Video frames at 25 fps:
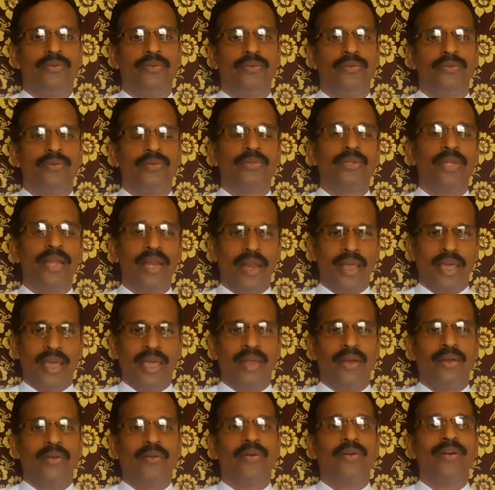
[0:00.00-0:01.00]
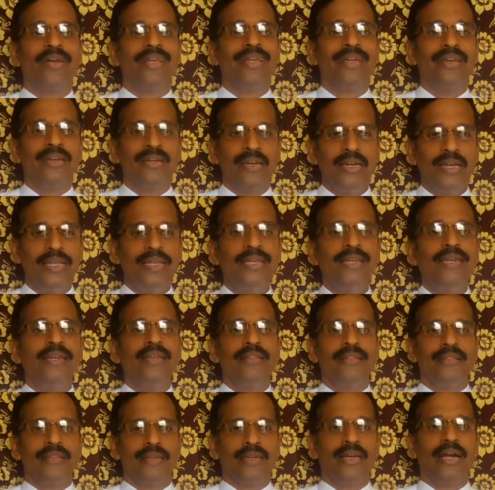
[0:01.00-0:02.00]
to the landlord in
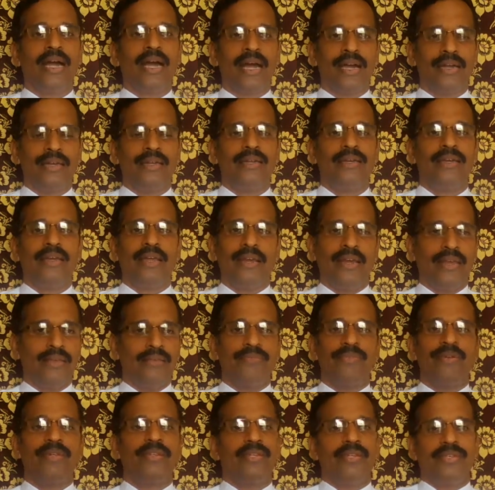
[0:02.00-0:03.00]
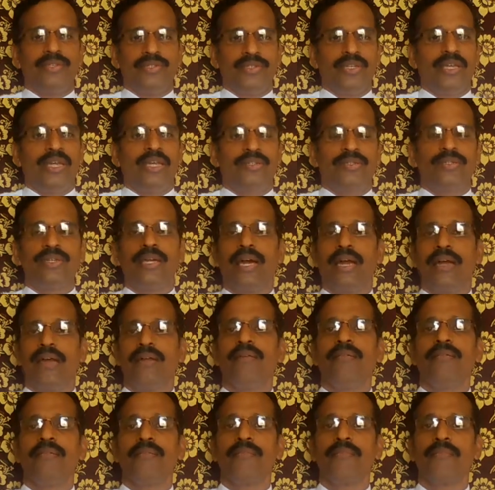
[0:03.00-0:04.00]
cleaning the garden and everything she has
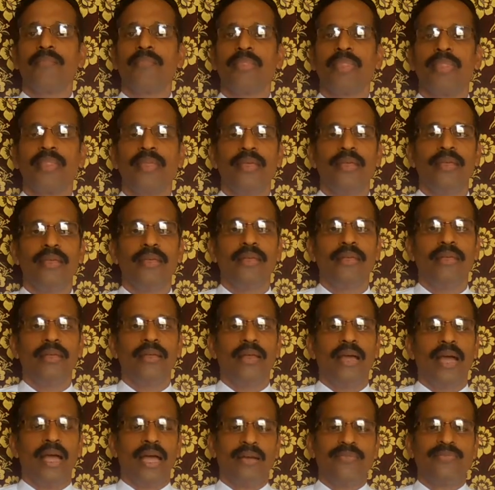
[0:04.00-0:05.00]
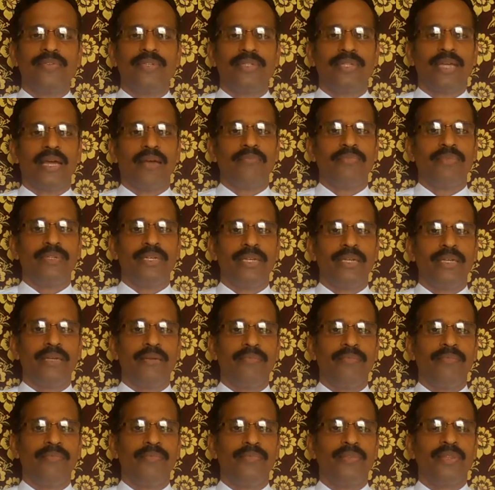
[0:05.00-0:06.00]
done. After some
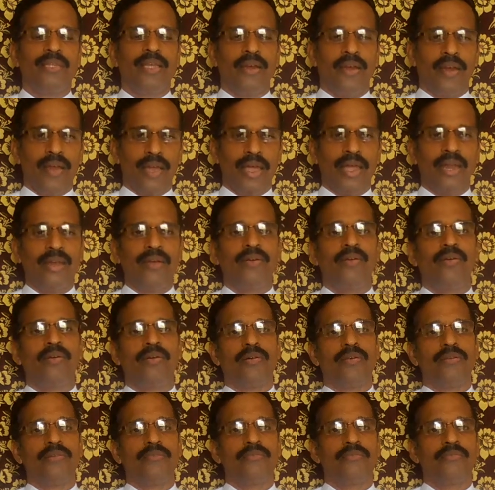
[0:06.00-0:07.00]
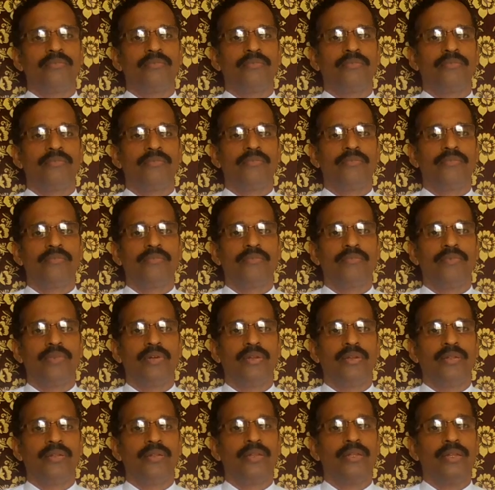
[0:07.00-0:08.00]
time, the landlord,
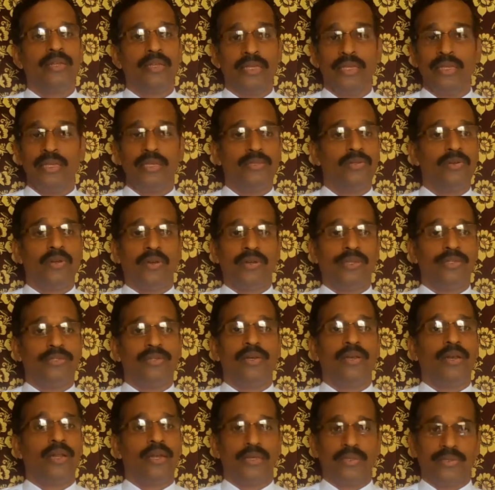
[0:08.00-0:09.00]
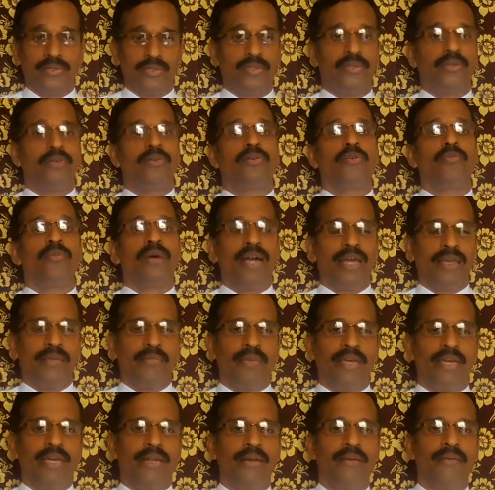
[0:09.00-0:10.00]
he is not as long as a Dubai
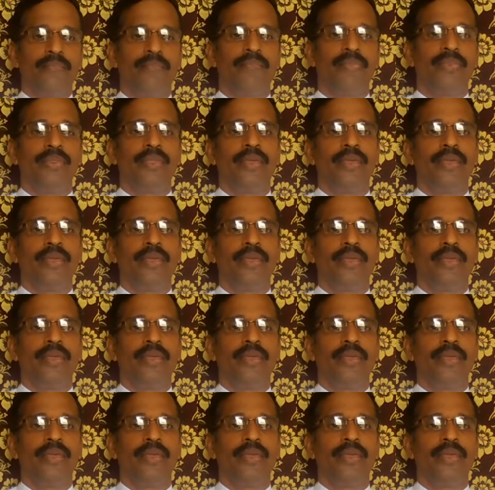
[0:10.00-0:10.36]
man,